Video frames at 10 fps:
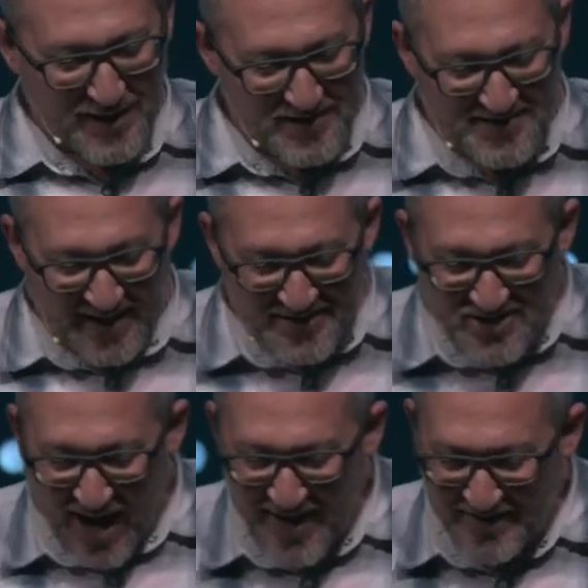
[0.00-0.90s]
The second
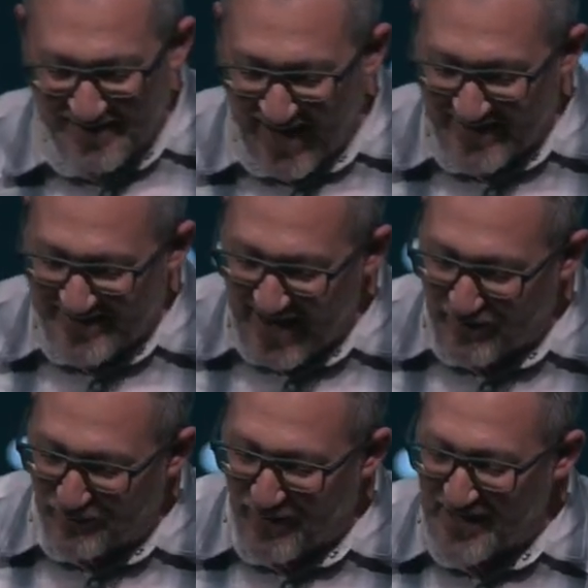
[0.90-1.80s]
giant that
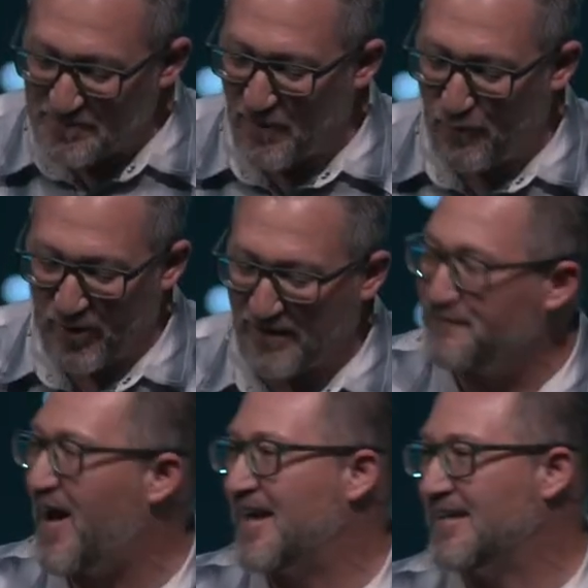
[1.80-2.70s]
David faced before he could
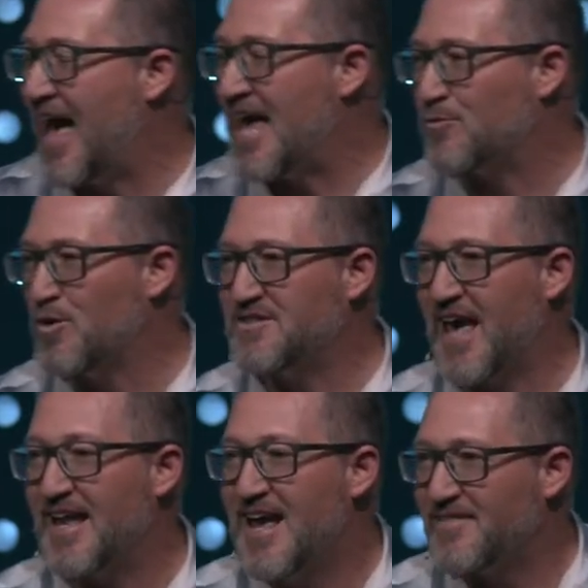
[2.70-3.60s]
fight Goliath was
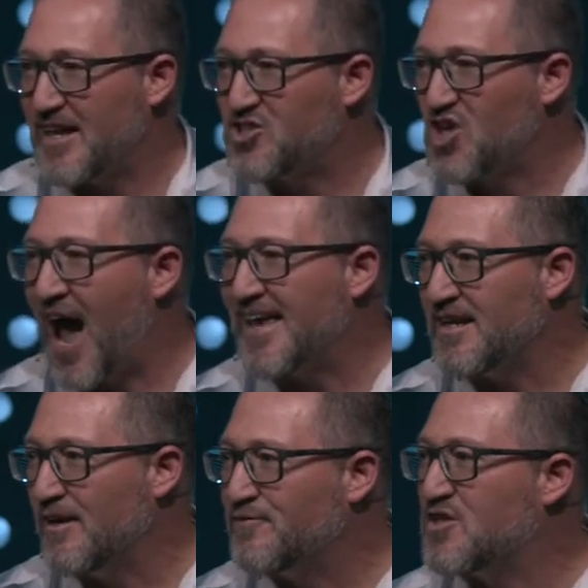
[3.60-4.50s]
that, that
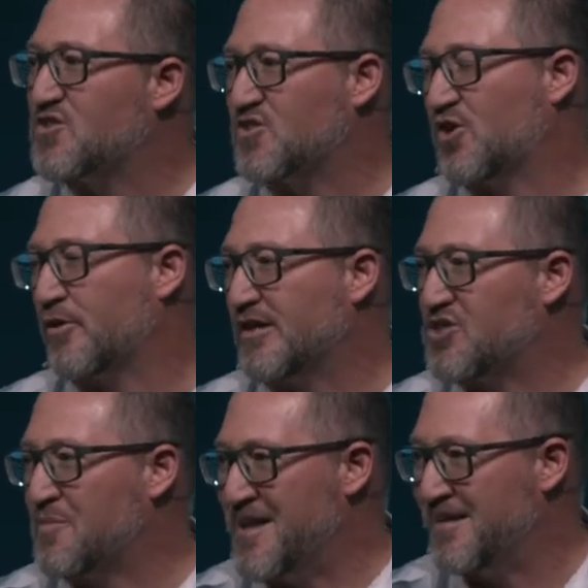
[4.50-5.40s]
giant of
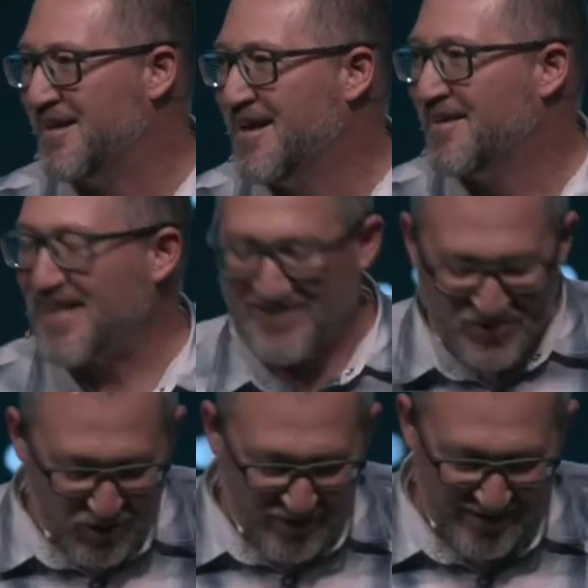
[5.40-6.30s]
discouragement that
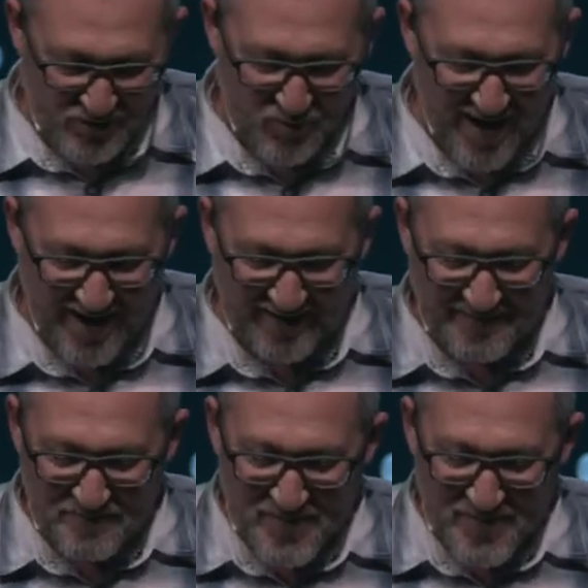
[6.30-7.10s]
stood in his way.